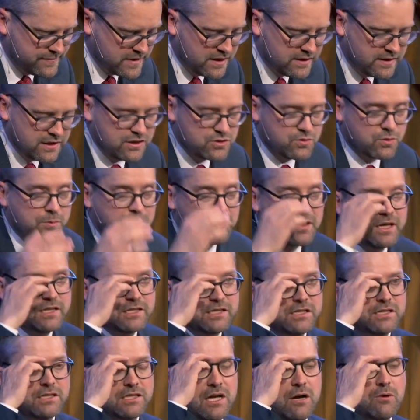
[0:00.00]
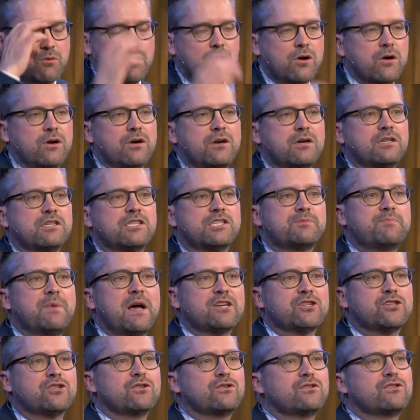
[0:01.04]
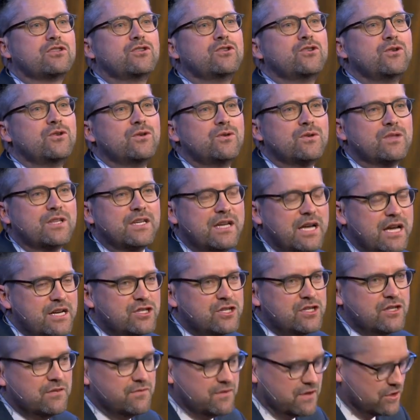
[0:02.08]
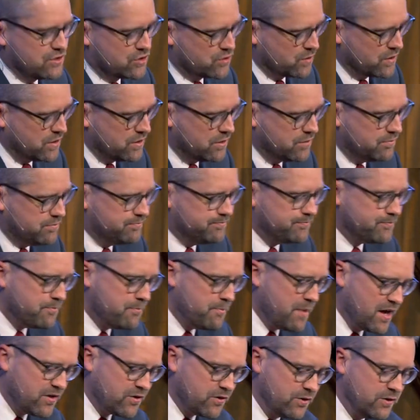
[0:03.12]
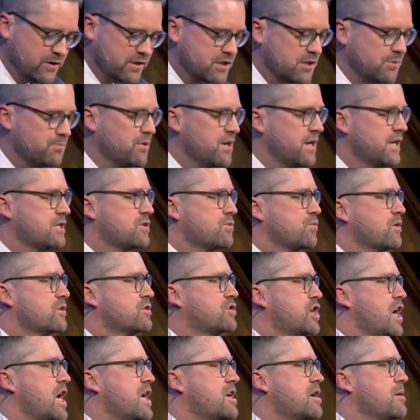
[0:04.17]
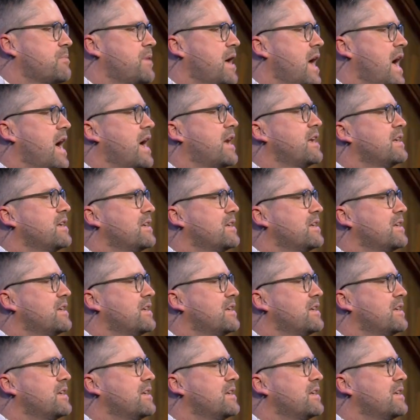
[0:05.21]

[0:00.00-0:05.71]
These were places that were special to the nation of Israel. Bethel is the place where Jacob had